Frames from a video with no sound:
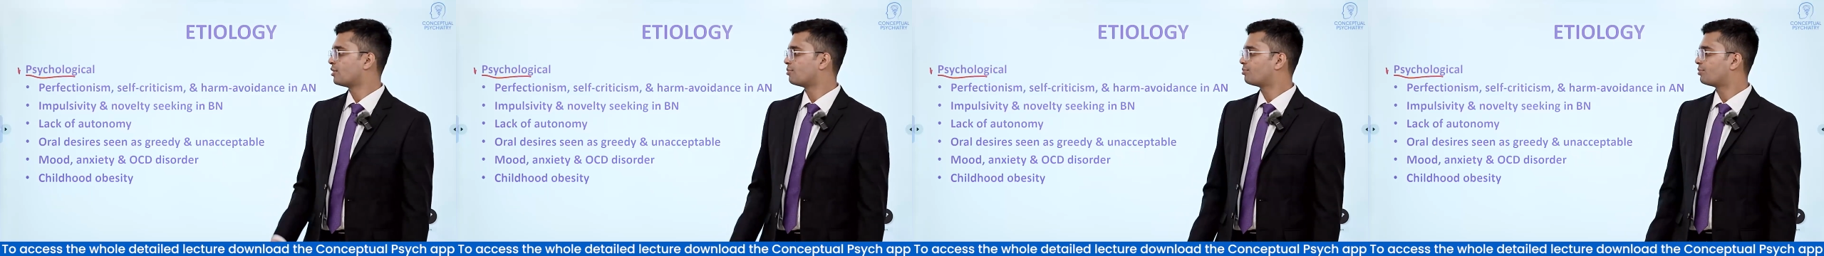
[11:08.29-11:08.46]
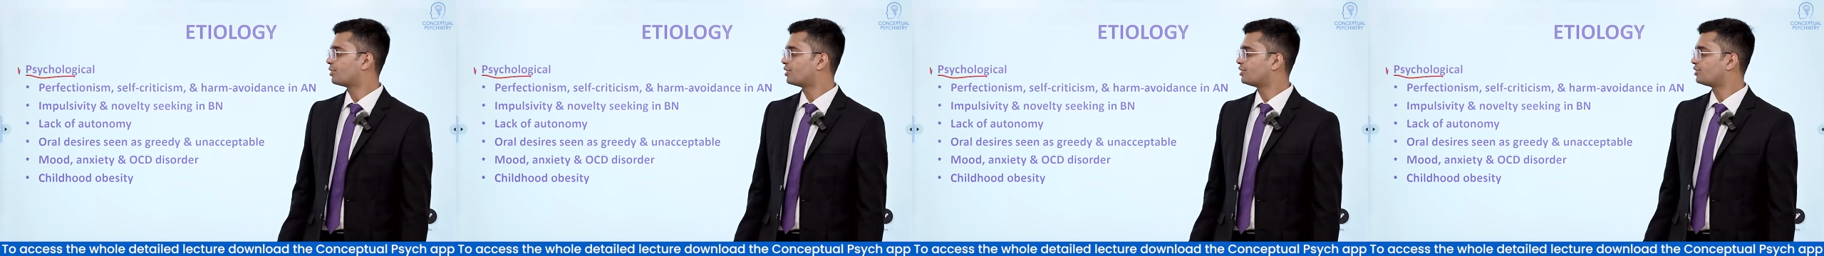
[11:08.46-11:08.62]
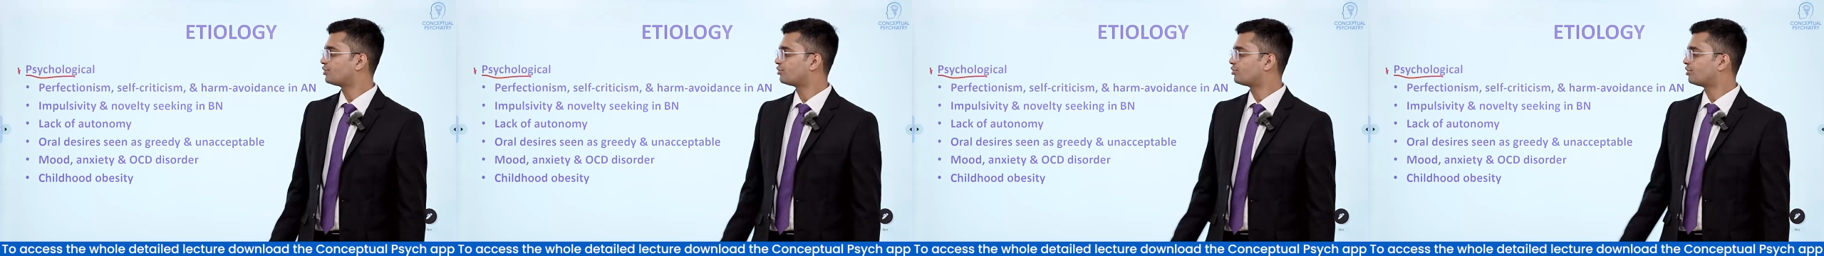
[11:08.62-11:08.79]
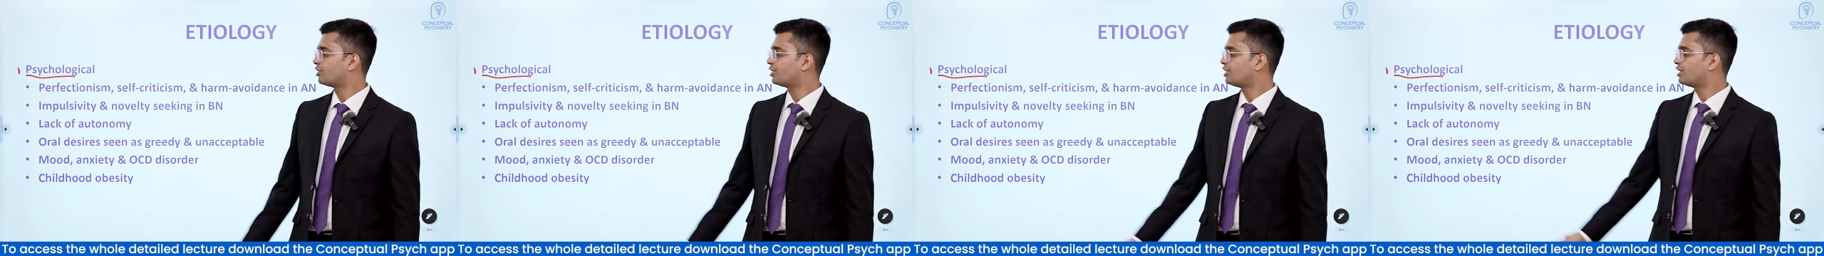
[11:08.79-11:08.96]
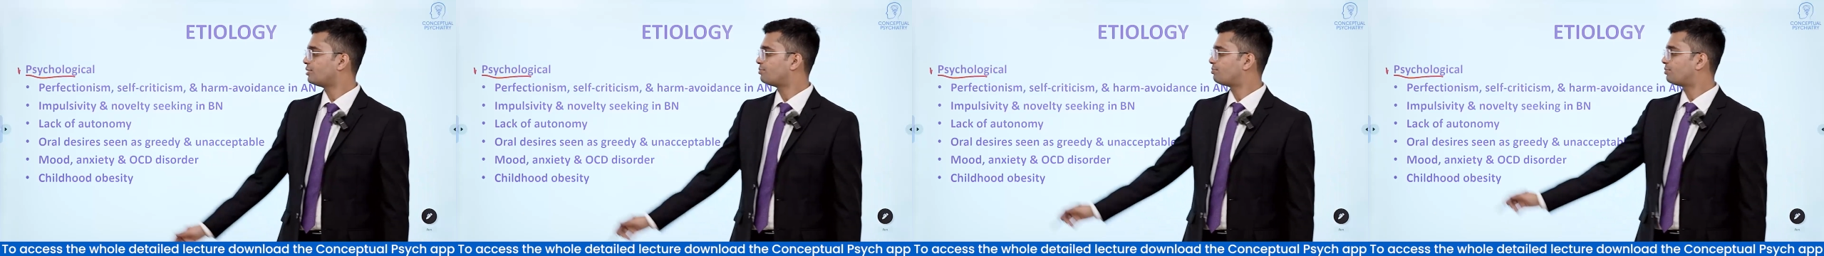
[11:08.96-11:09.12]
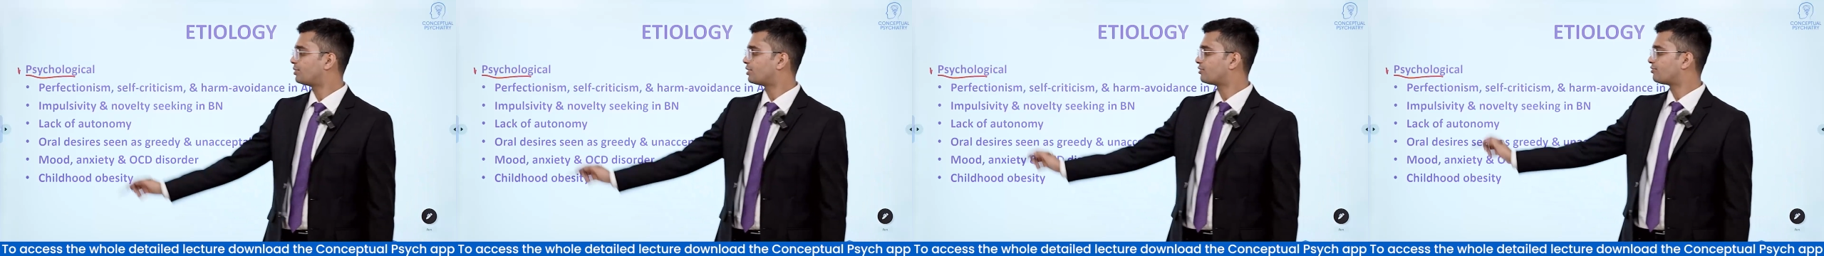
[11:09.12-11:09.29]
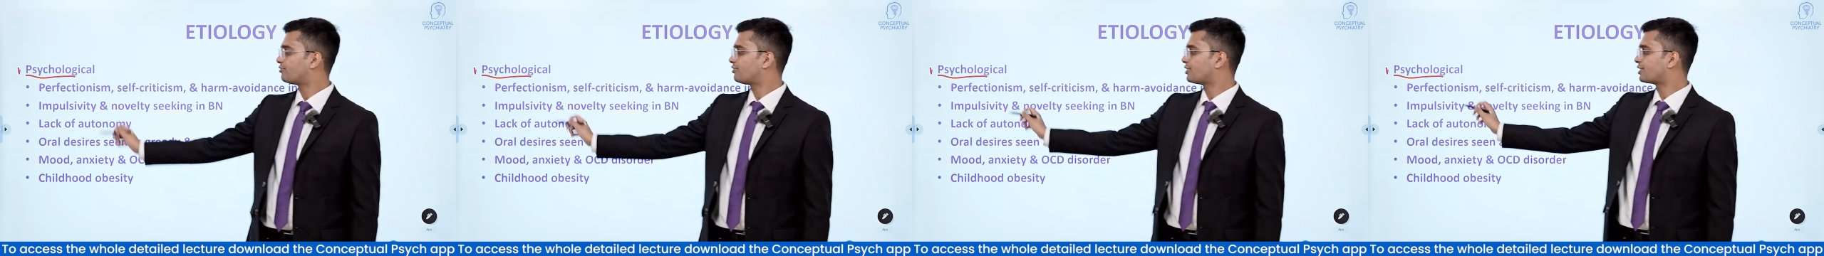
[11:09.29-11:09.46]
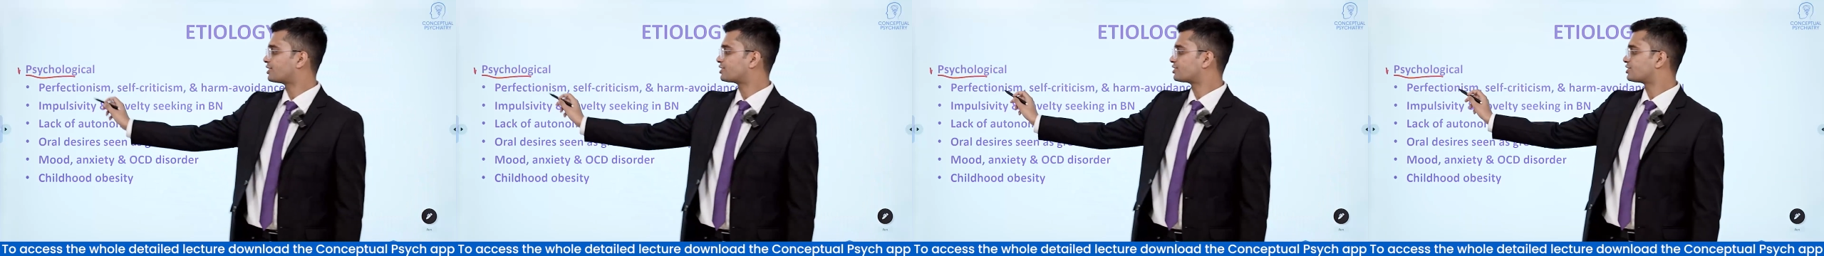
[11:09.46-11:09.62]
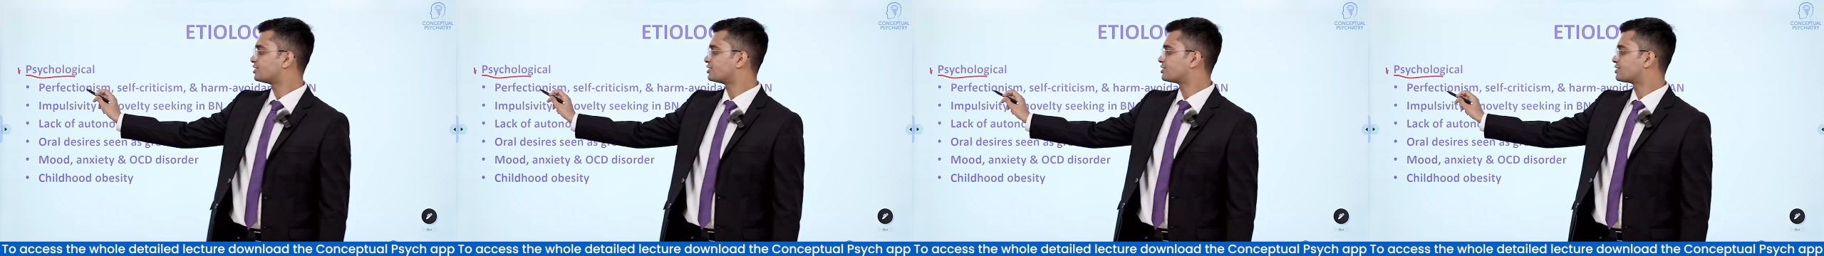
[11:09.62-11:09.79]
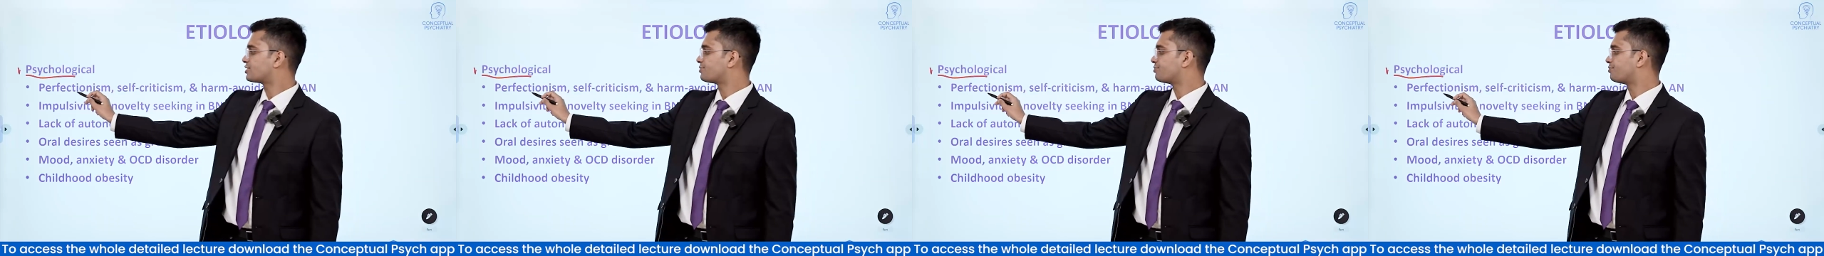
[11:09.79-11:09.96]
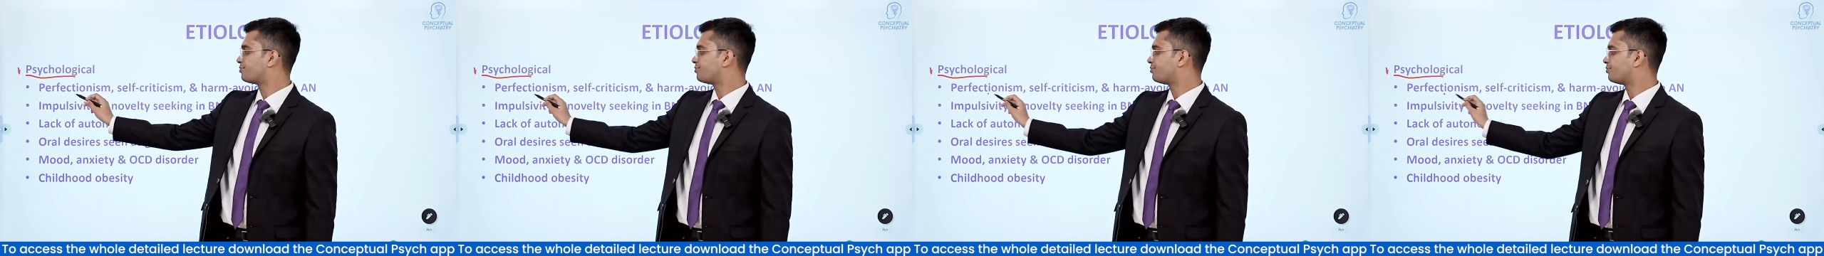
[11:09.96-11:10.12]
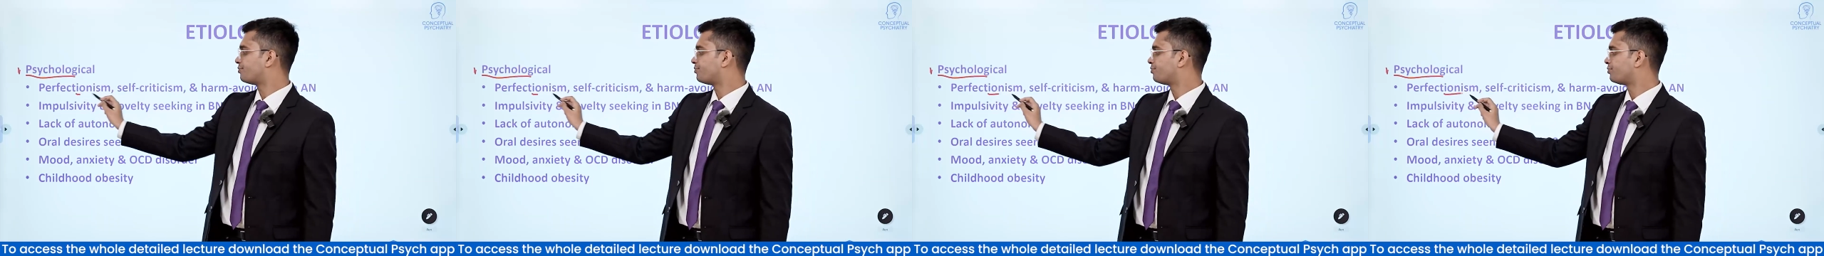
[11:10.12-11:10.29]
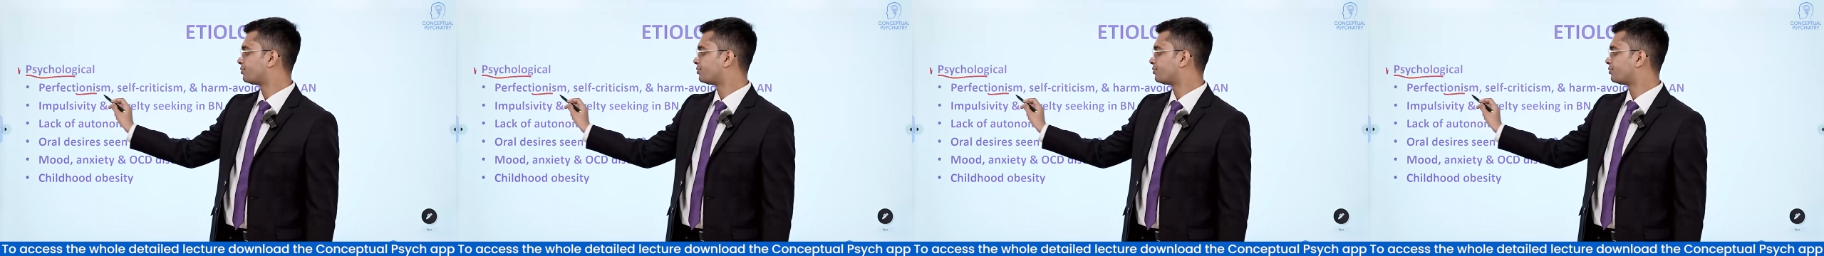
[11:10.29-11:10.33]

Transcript: particularly perfectionism,